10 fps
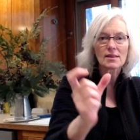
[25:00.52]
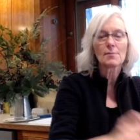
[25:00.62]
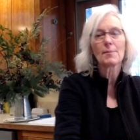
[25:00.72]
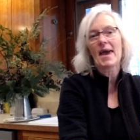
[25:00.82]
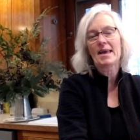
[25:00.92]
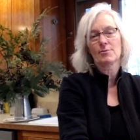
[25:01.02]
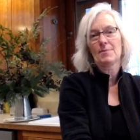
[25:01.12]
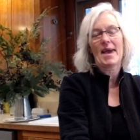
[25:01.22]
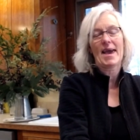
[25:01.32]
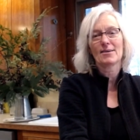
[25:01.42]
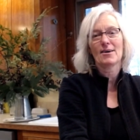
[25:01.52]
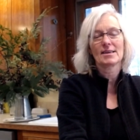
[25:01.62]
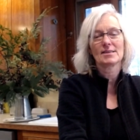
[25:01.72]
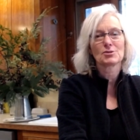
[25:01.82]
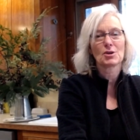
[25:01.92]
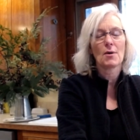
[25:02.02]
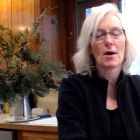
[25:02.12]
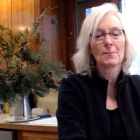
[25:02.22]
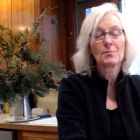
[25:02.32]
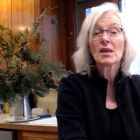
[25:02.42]
a little battery pack on it, and so
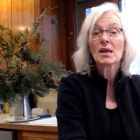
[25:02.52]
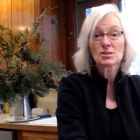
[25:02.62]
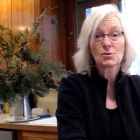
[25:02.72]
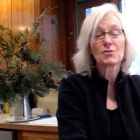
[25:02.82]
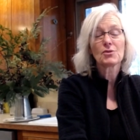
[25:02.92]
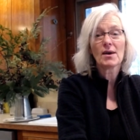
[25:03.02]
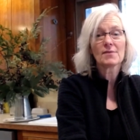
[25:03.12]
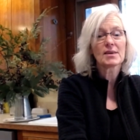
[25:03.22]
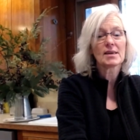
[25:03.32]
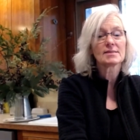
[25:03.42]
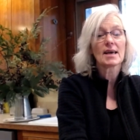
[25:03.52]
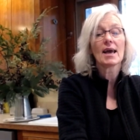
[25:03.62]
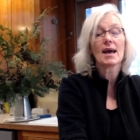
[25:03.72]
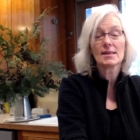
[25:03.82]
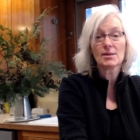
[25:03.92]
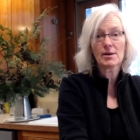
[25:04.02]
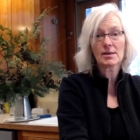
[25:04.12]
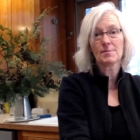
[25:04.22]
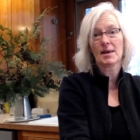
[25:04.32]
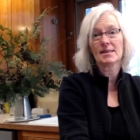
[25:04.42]
on. So if you have kids, I highly
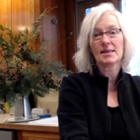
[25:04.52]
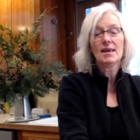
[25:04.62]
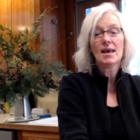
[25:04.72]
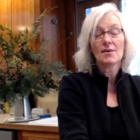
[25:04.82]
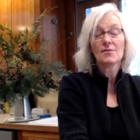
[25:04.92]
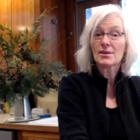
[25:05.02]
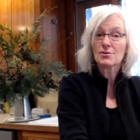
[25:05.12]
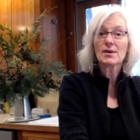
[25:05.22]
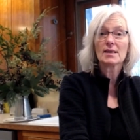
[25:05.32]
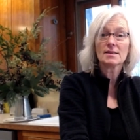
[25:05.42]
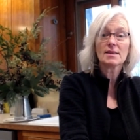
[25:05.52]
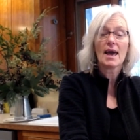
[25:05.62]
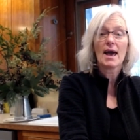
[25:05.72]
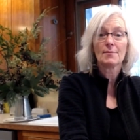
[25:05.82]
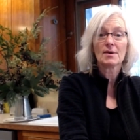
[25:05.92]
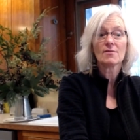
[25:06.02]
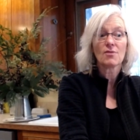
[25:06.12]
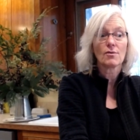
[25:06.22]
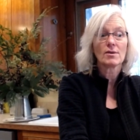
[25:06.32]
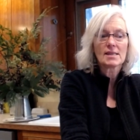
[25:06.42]
recommend it that you get in the habit
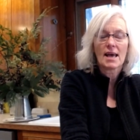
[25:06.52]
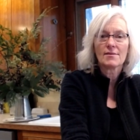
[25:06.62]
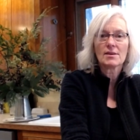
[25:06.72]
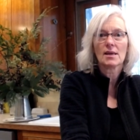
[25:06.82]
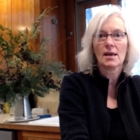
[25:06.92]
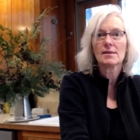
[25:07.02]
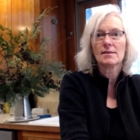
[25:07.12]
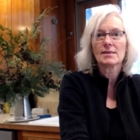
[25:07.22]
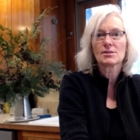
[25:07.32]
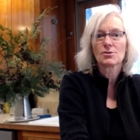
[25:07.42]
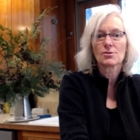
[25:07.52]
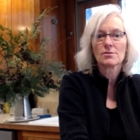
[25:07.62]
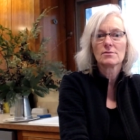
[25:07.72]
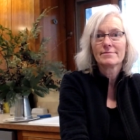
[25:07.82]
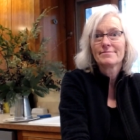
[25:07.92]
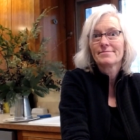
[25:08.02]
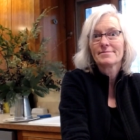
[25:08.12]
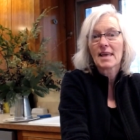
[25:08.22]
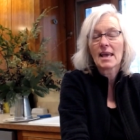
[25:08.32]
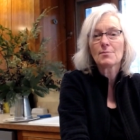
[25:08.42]
of always having a nature
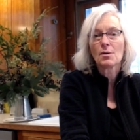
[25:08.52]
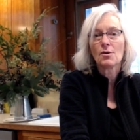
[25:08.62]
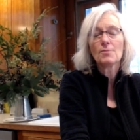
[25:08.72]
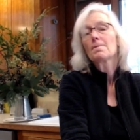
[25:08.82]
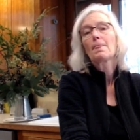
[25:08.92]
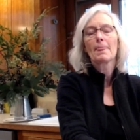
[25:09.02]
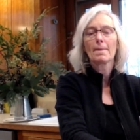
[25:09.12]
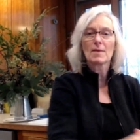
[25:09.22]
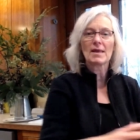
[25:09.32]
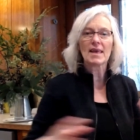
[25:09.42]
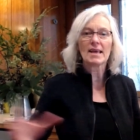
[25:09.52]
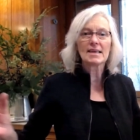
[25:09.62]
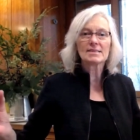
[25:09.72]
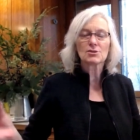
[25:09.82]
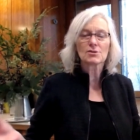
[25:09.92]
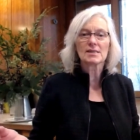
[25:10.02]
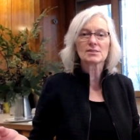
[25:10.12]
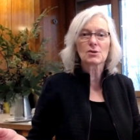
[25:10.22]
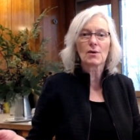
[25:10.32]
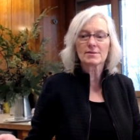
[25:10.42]
table. And then as your
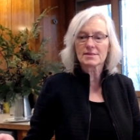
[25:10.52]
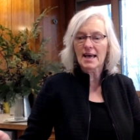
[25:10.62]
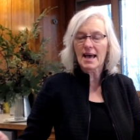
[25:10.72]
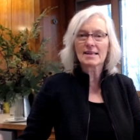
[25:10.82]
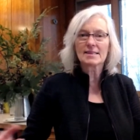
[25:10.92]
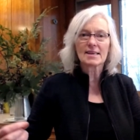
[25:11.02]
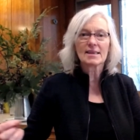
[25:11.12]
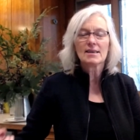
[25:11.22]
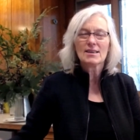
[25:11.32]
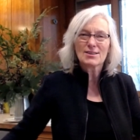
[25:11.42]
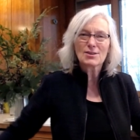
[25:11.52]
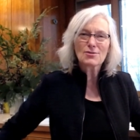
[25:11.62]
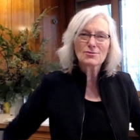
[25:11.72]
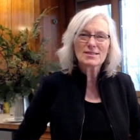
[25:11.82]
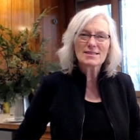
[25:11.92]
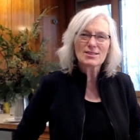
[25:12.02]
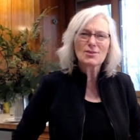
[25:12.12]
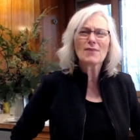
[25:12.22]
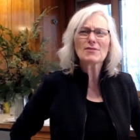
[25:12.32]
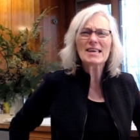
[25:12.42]
kids go outside and they, you know,
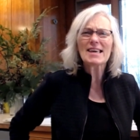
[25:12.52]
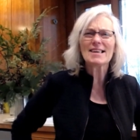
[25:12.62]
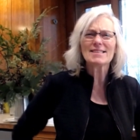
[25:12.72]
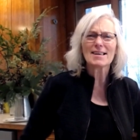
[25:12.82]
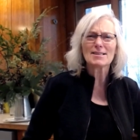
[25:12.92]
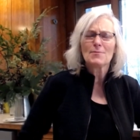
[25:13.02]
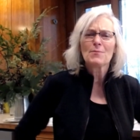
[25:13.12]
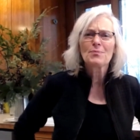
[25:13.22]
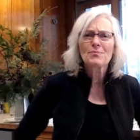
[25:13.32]
do you have a kid that,